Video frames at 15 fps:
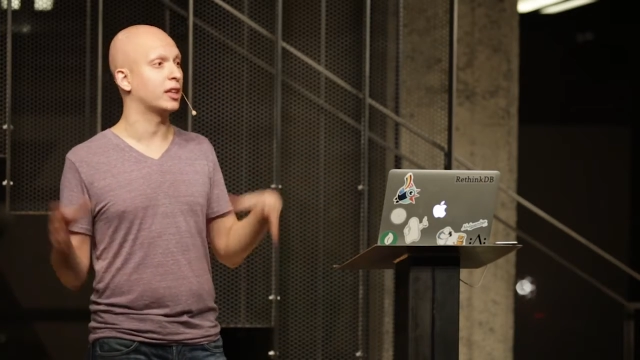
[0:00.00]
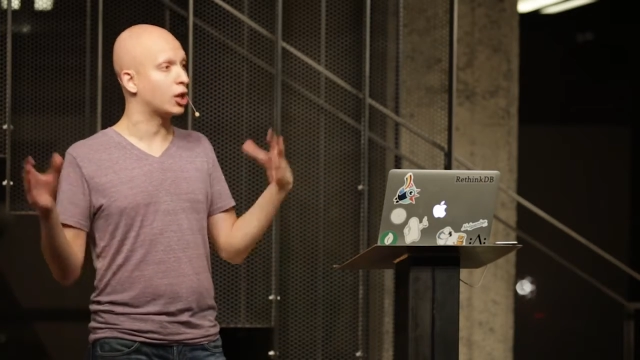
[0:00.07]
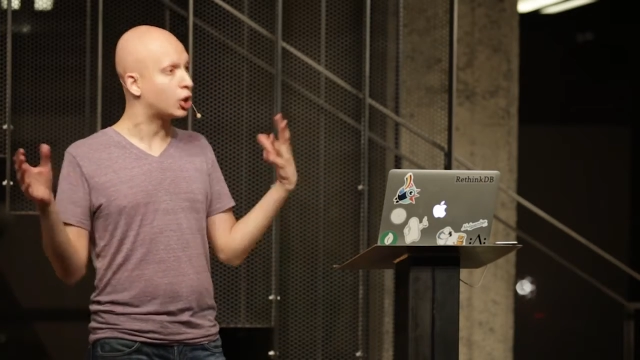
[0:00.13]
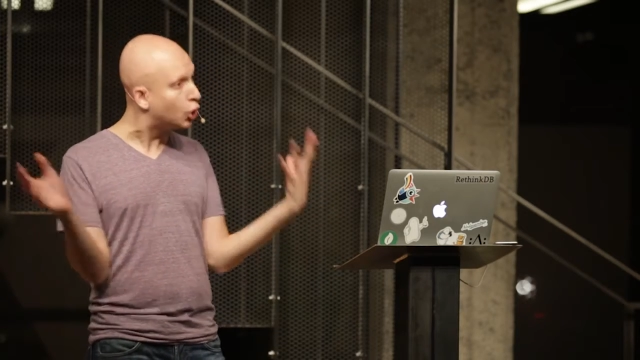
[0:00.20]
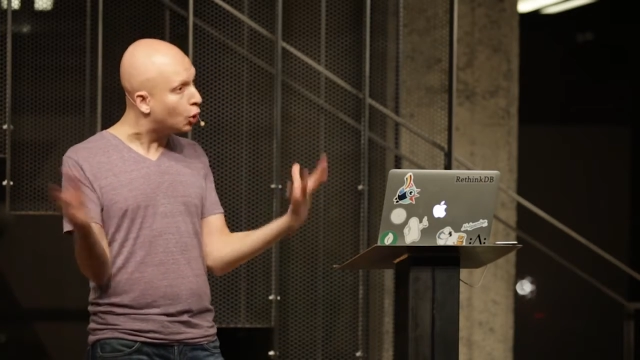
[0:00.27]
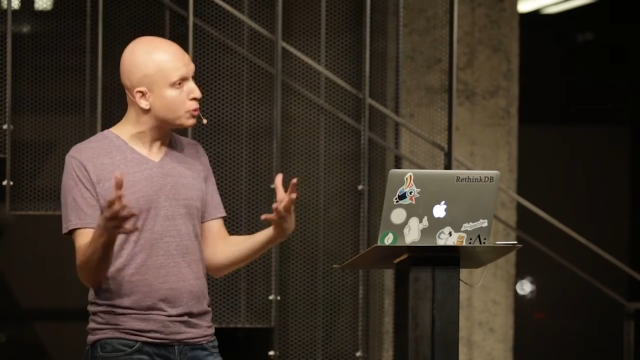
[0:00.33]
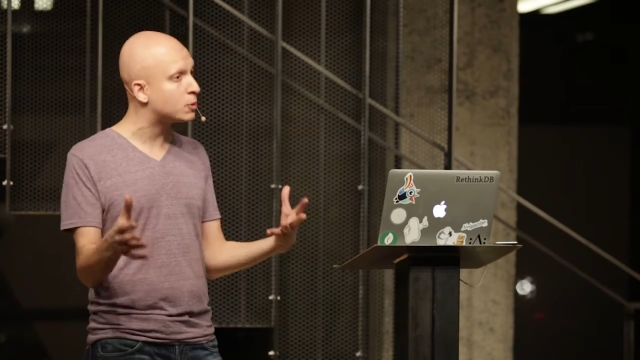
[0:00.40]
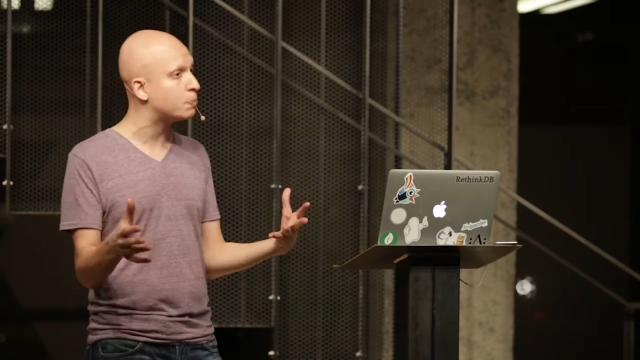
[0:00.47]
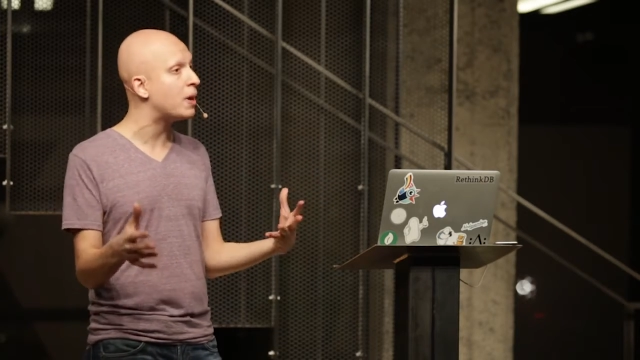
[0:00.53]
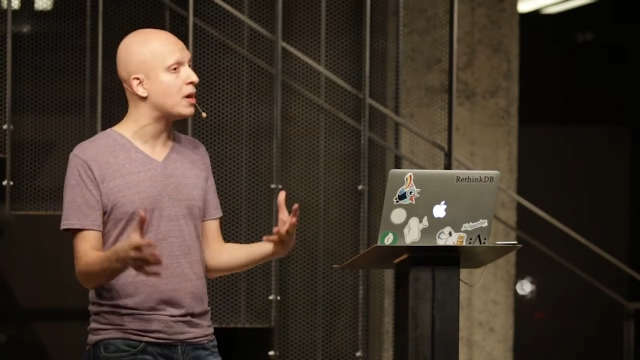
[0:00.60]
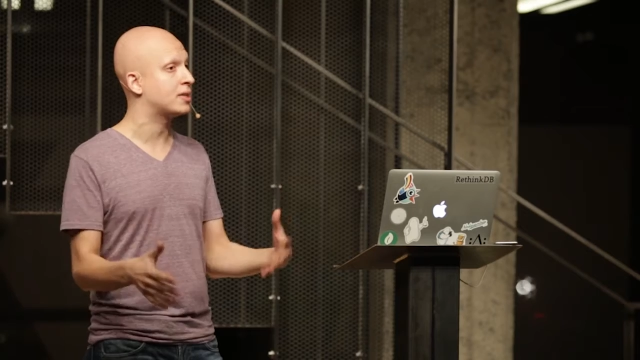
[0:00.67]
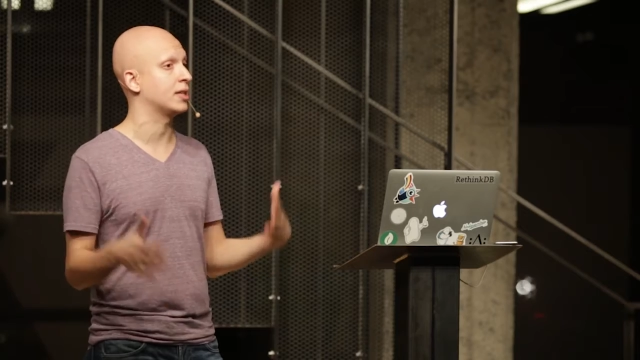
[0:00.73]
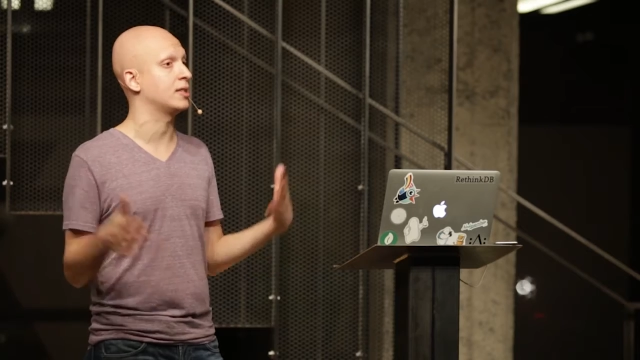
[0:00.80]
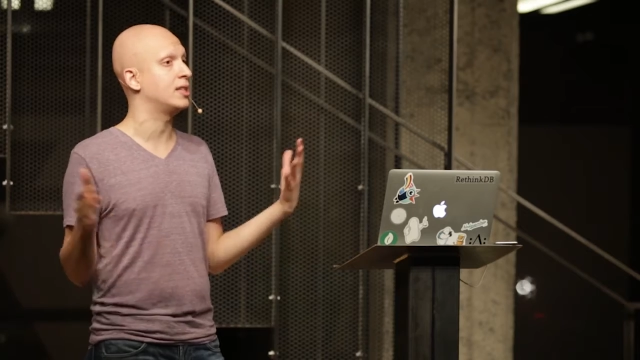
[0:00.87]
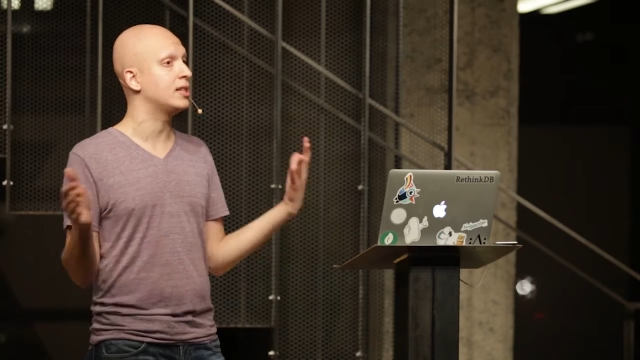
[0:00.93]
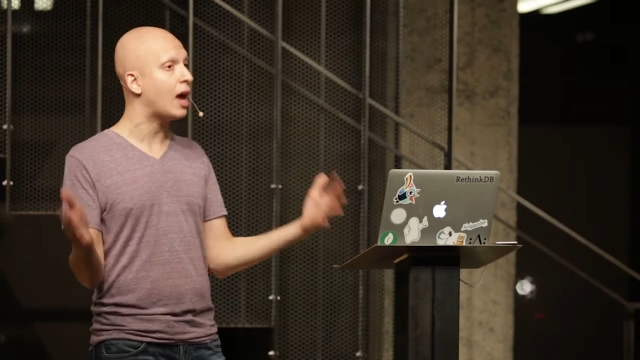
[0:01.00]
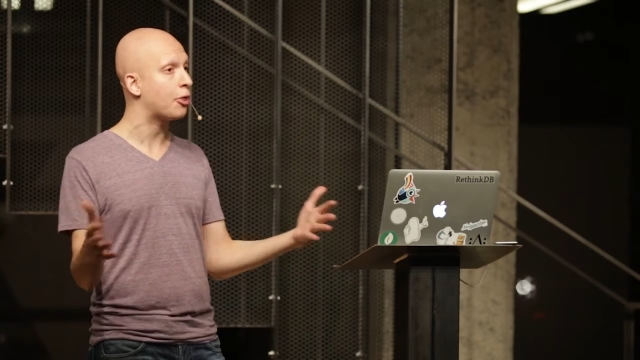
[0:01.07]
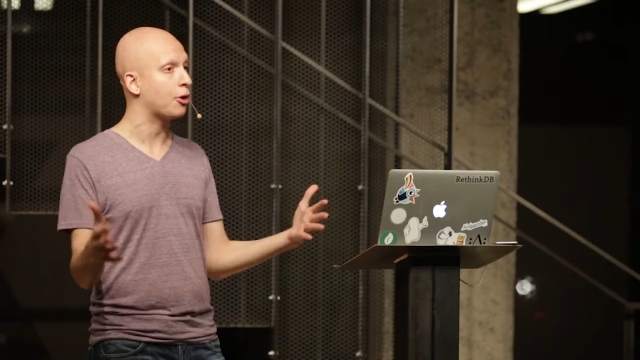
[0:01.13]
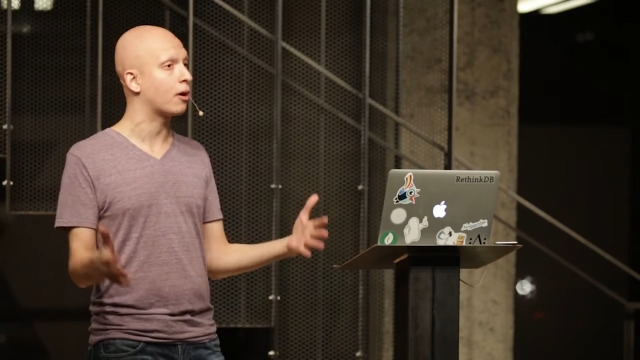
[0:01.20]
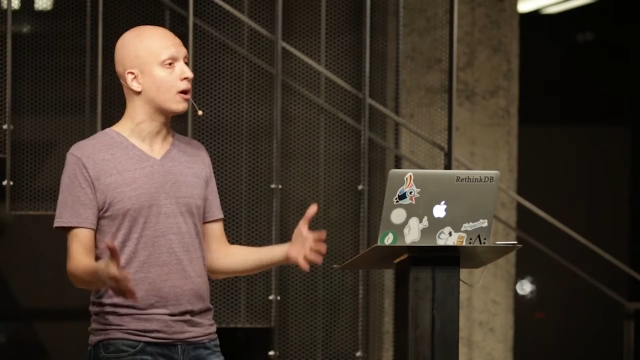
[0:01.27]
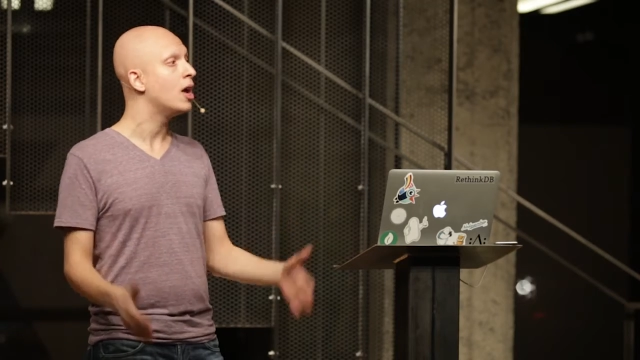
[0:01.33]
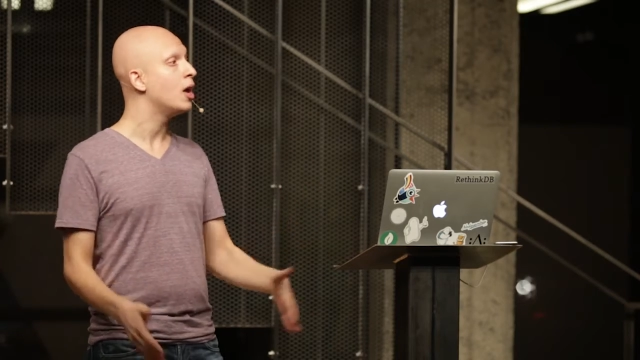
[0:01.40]
like a closed space, like
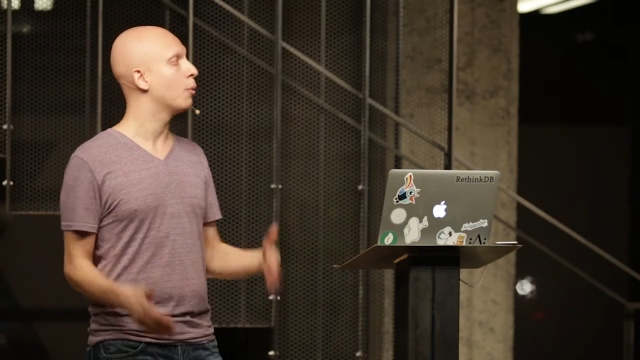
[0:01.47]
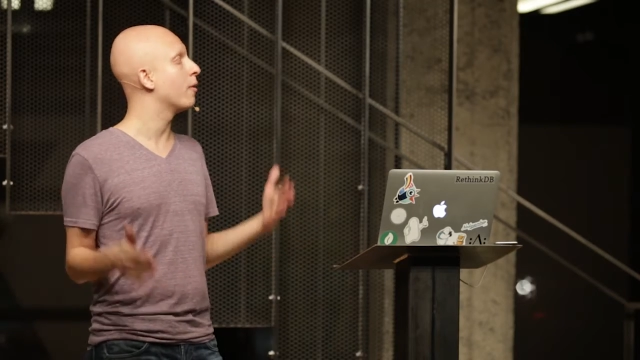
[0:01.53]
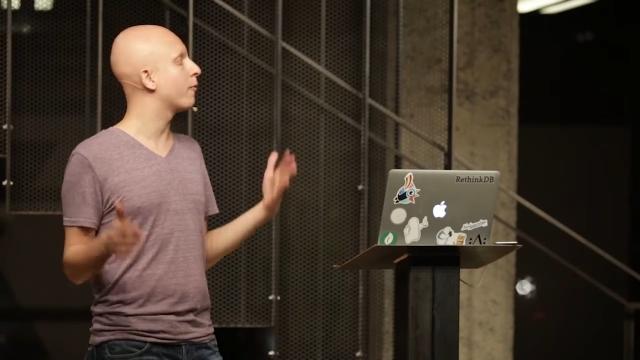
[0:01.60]
together.